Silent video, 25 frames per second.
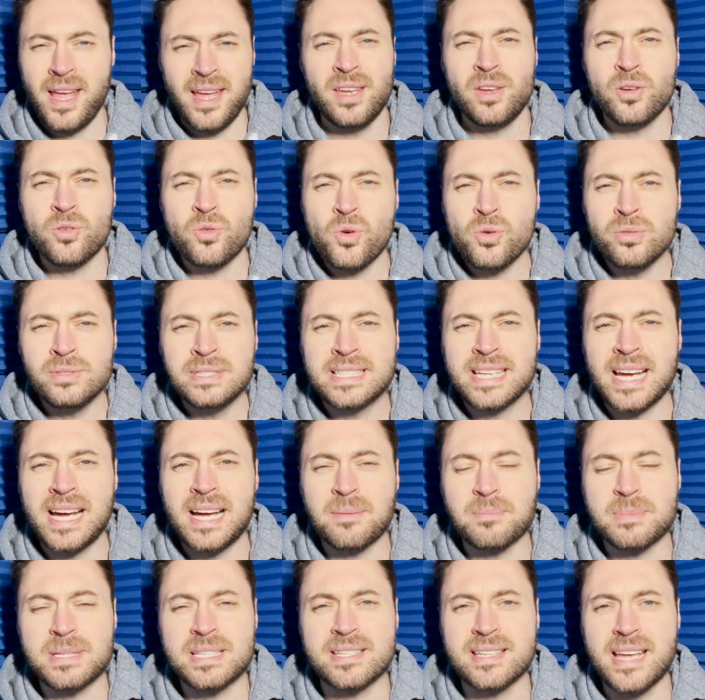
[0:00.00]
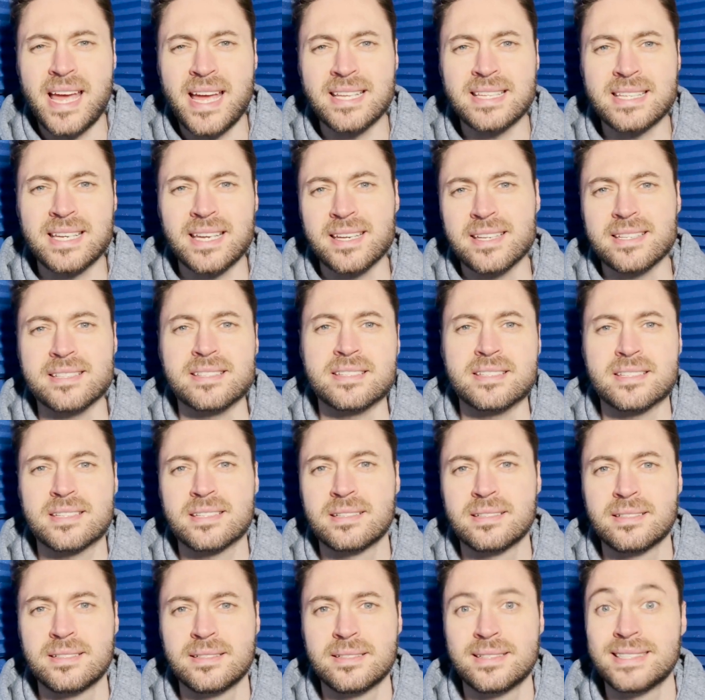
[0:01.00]
your own damn settings.
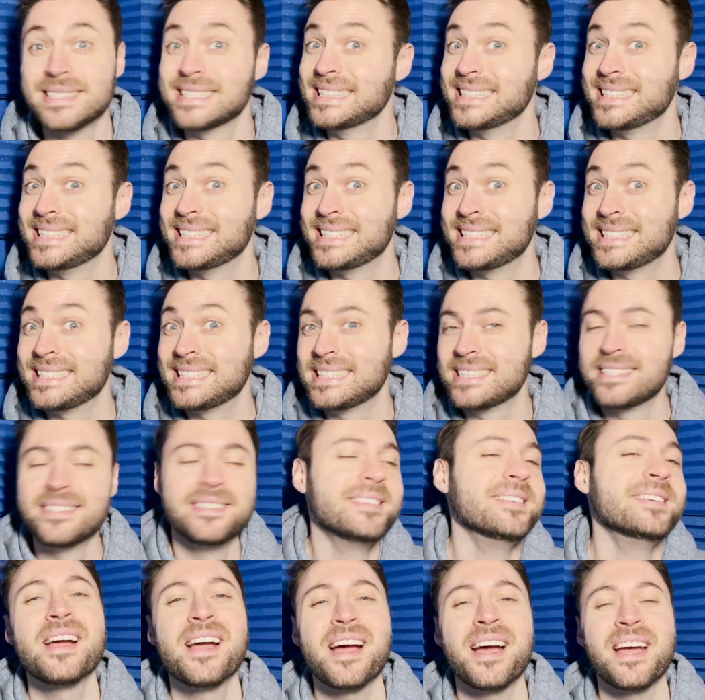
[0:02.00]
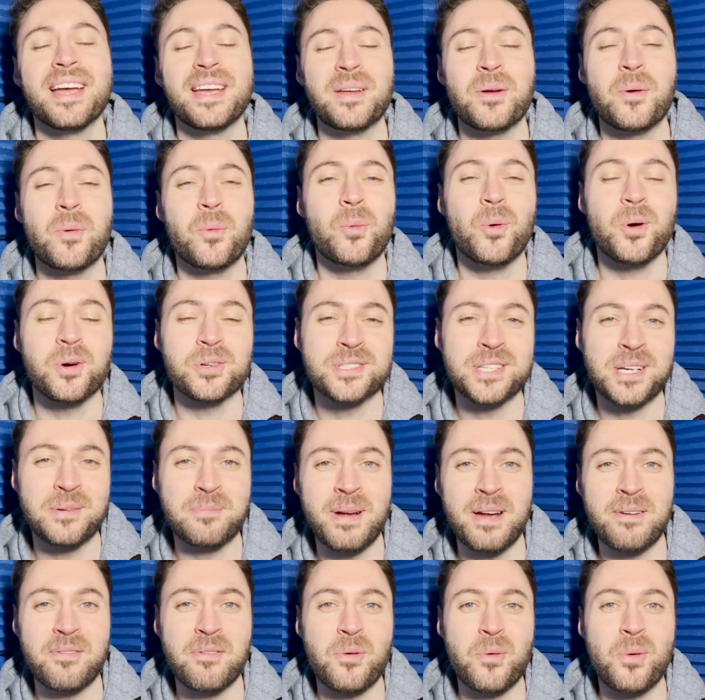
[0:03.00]
Hey, what's up
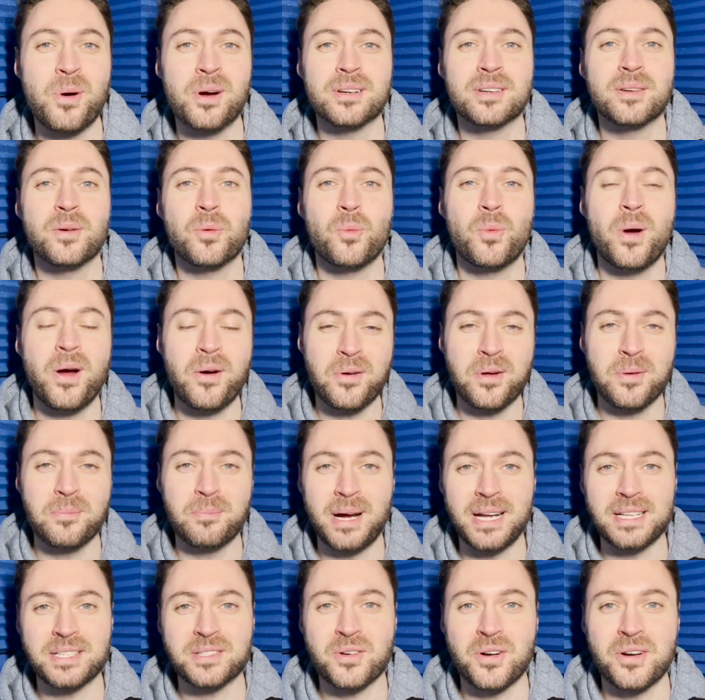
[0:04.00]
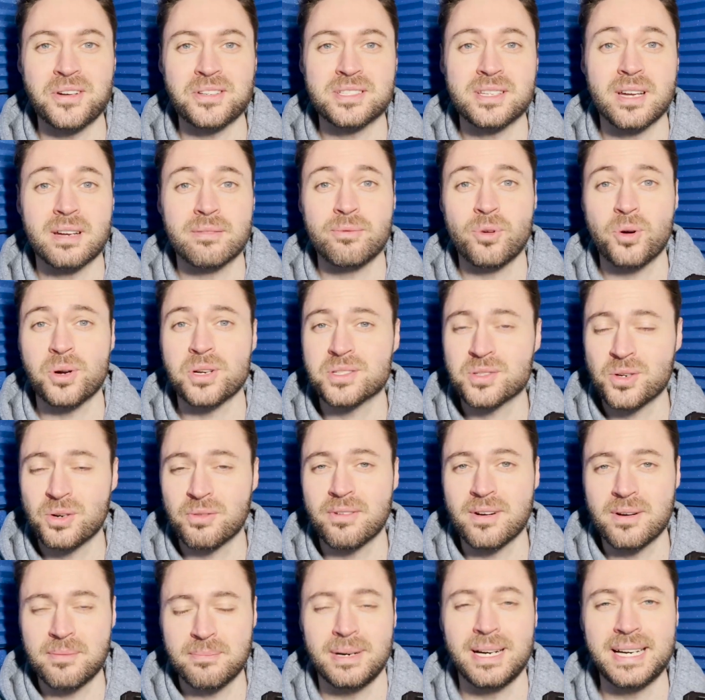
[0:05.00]
everyone? Welcome back to Stag
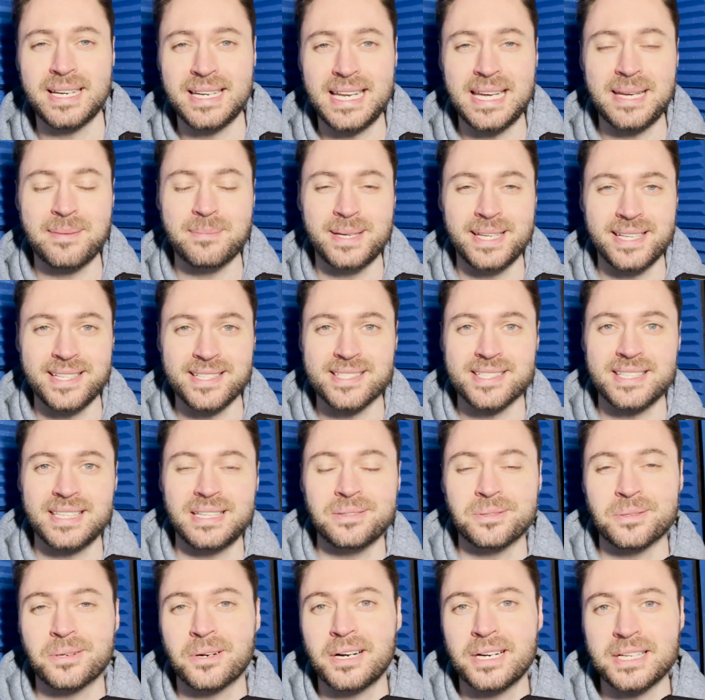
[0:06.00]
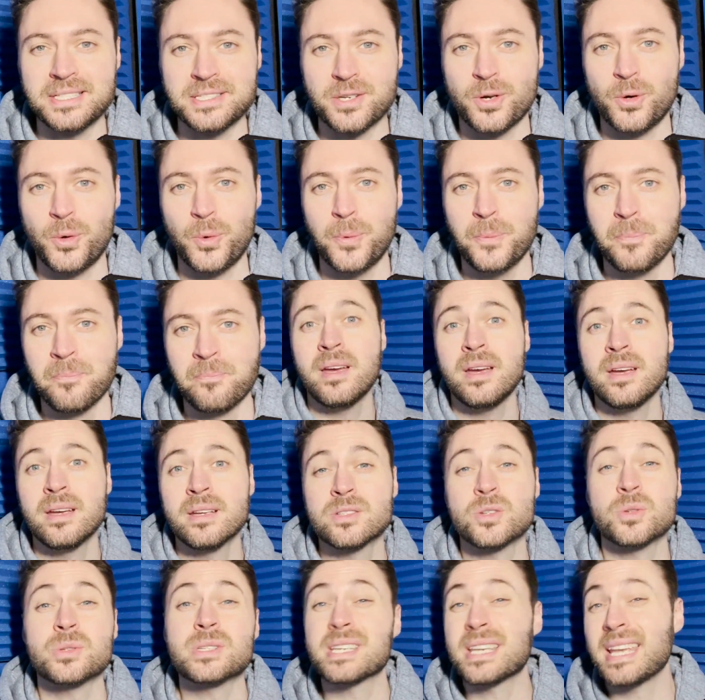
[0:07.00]
Voiceover. My name is Neil Glasgow.
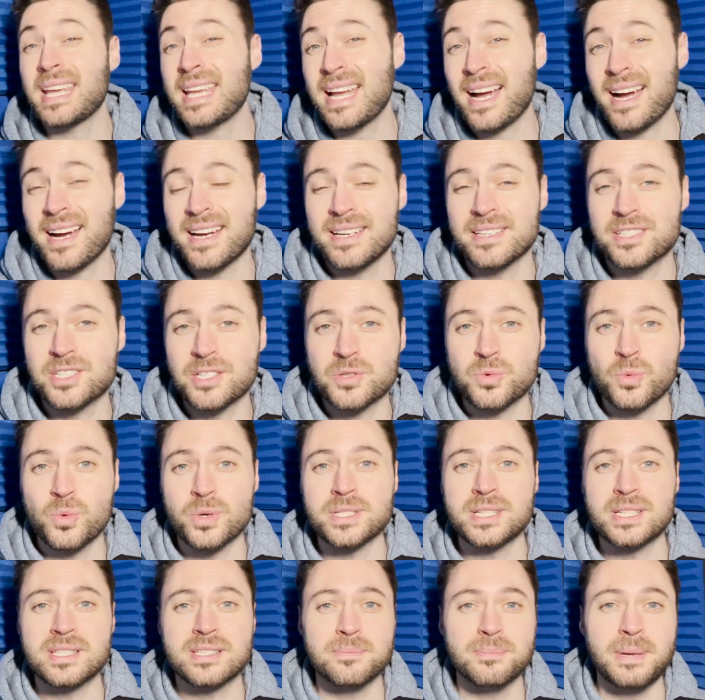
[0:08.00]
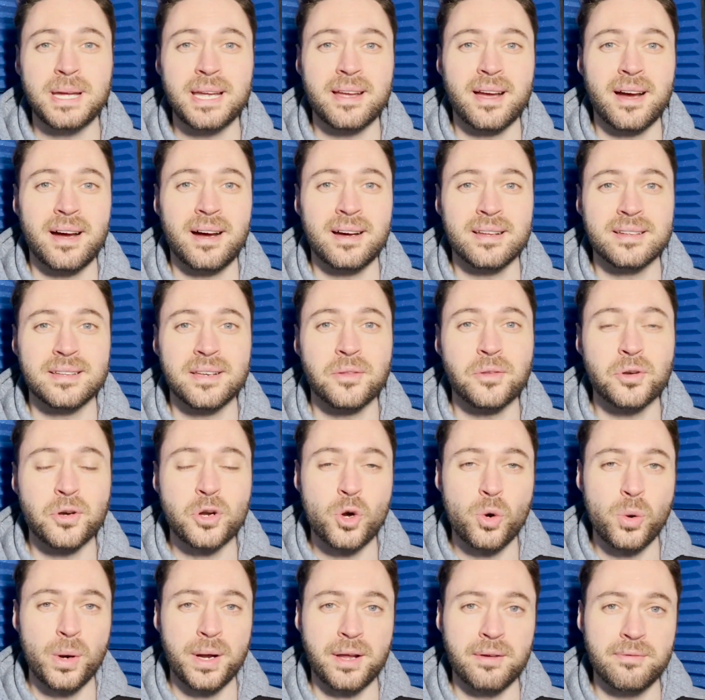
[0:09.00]
So today I just wanted to make another
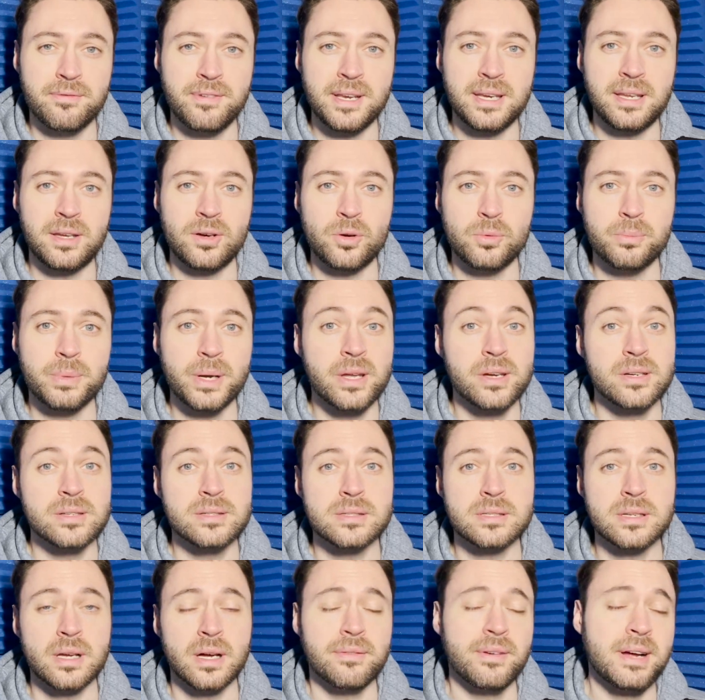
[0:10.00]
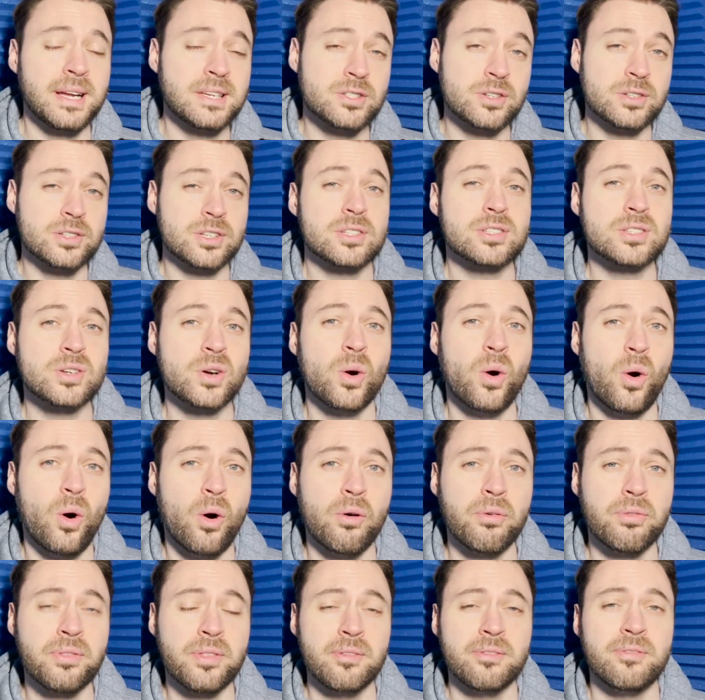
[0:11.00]
quick video because I've actually just got
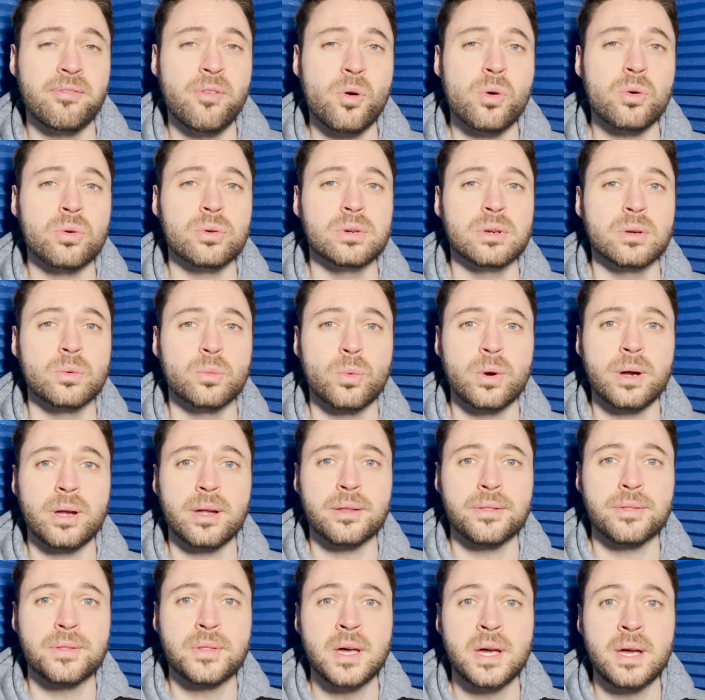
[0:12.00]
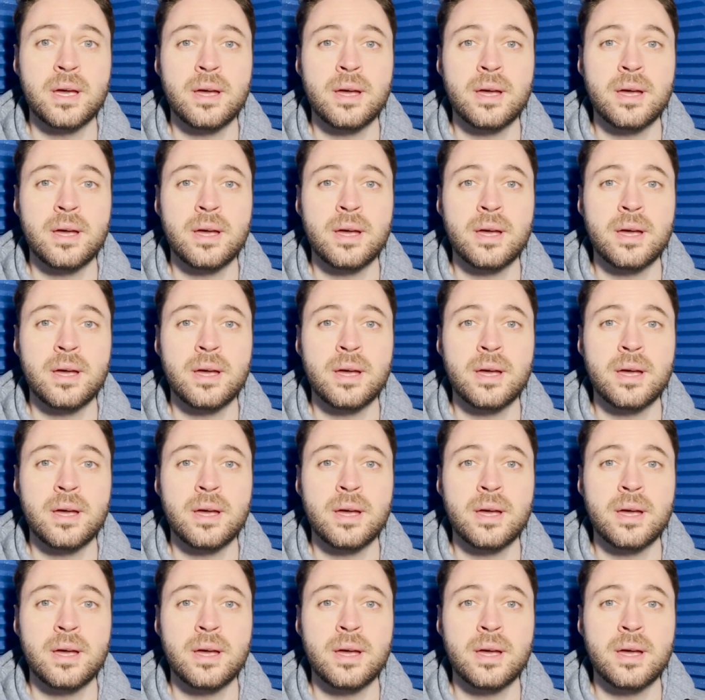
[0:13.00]
off the phone with